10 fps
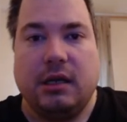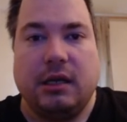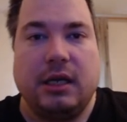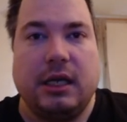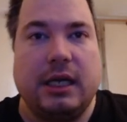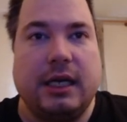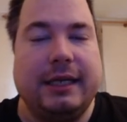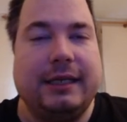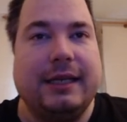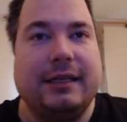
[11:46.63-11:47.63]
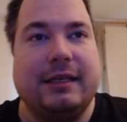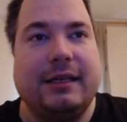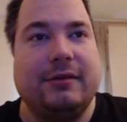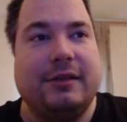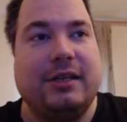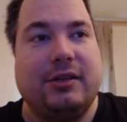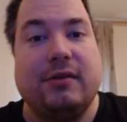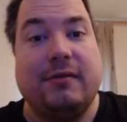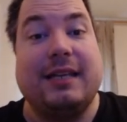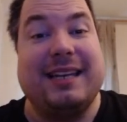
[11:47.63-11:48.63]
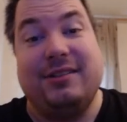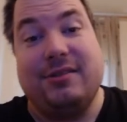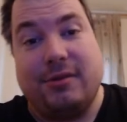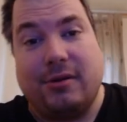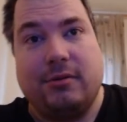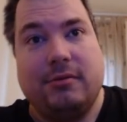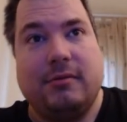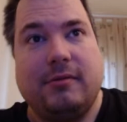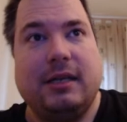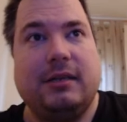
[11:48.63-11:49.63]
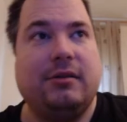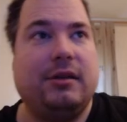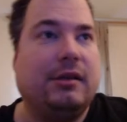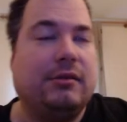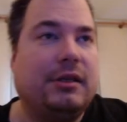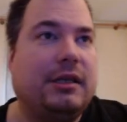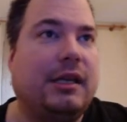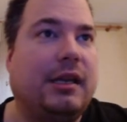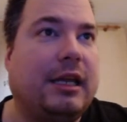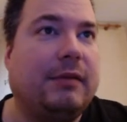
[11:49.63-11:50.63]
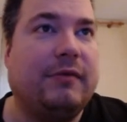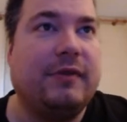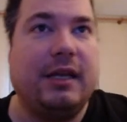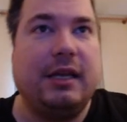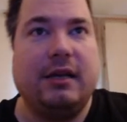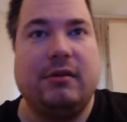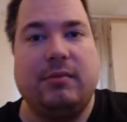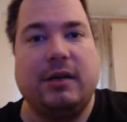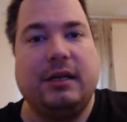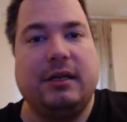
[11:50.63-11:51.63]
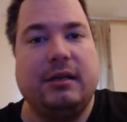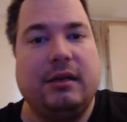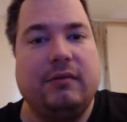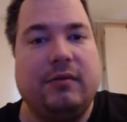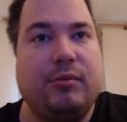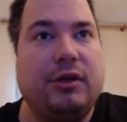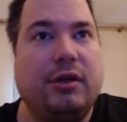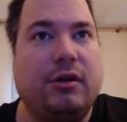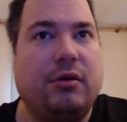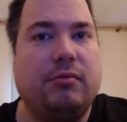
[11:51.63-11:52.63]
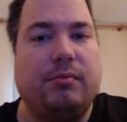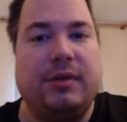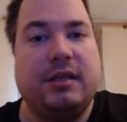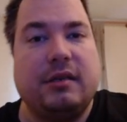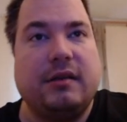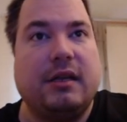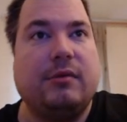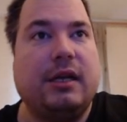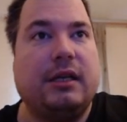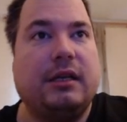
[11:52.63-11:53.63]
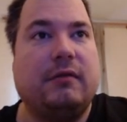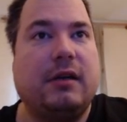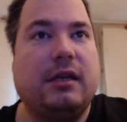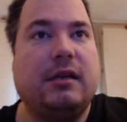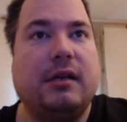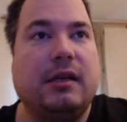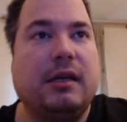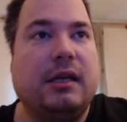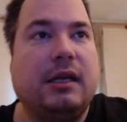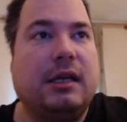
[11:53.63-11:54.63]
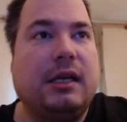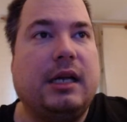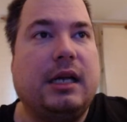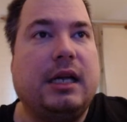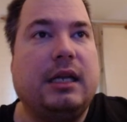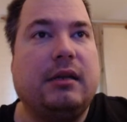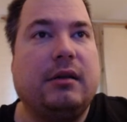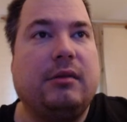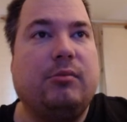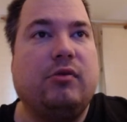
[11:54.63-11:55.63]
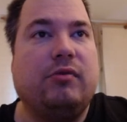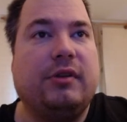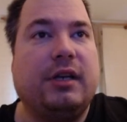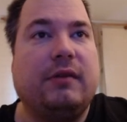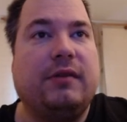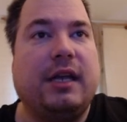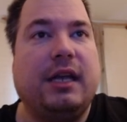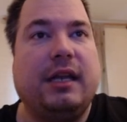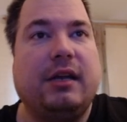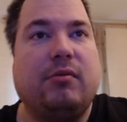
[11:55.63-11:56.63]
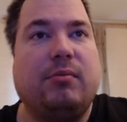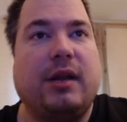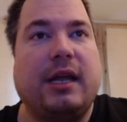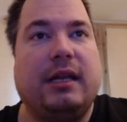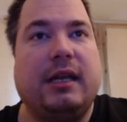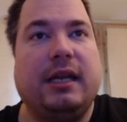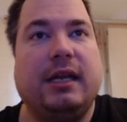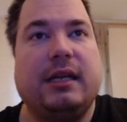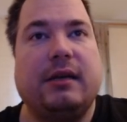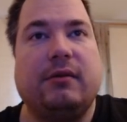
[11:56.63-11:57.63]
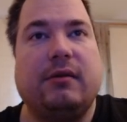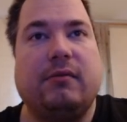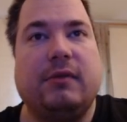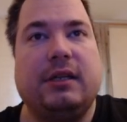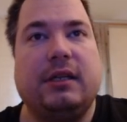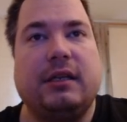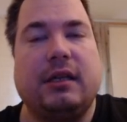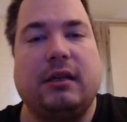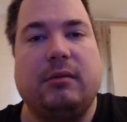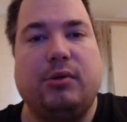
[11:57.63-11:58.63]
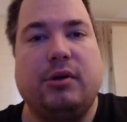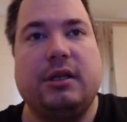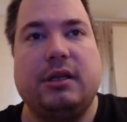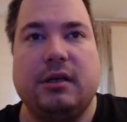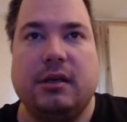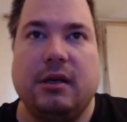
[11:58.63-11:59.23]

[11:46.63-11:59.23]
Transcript: you can sell this service as your own, right? So you don't see the name of ADA Comply. You can even put your own business name or like that, right? And the removal, you have the ADA Comply link on the widget and reports.